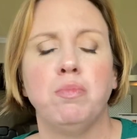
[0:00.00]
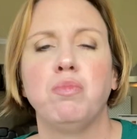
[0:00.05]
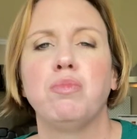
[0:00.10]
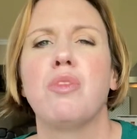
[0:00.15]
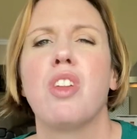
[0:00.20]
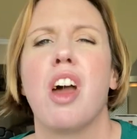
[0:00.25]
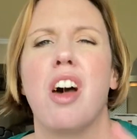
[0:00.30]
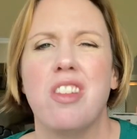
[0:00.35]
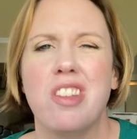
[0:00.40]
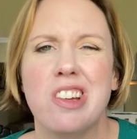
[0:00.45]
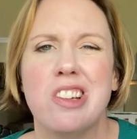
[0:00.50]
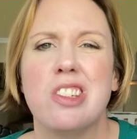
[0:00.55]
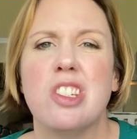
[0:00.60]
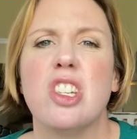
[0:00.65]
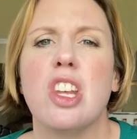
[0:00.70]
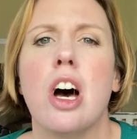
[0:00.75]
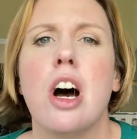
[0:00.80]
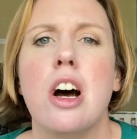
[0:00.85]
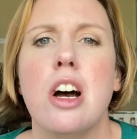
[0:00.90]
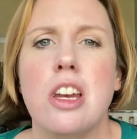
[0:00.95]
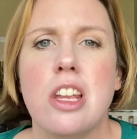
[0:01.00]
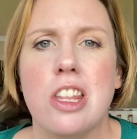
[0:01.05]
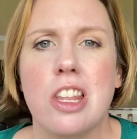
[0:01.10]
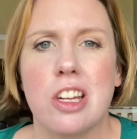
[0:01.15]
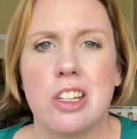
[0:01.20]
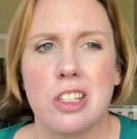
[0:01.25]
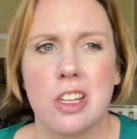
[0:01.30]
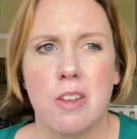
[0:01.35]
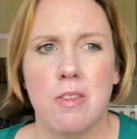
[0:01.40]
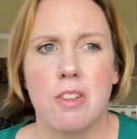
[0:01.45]
I think it's the honey that's
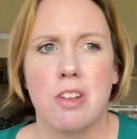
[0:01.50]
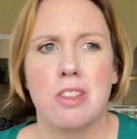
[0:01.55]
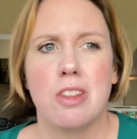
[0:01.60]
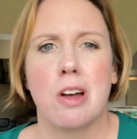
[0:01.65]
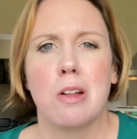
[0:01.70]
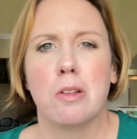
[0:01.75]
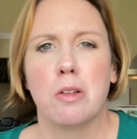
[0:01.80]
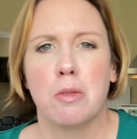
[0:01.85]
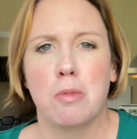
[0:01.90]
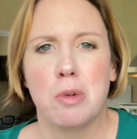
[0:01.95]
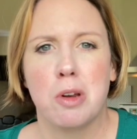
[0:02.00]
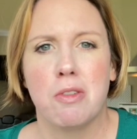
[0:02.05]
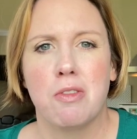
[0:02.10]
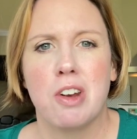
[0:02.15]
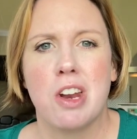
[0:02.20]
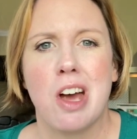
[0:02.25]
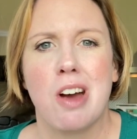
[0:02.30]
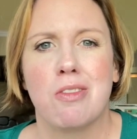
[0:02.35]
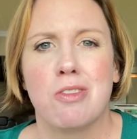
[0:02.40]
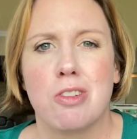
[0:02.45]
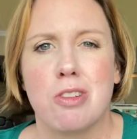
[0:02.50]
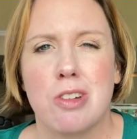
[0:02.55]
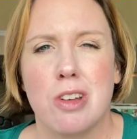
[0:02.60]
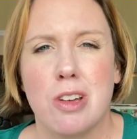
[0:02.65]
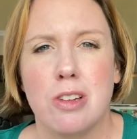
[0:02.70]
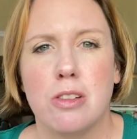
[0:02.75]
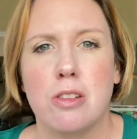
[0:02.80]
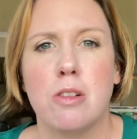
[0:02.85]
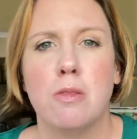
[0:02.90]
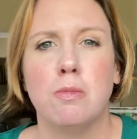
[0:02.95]
giving it that little bit of an aftertaste.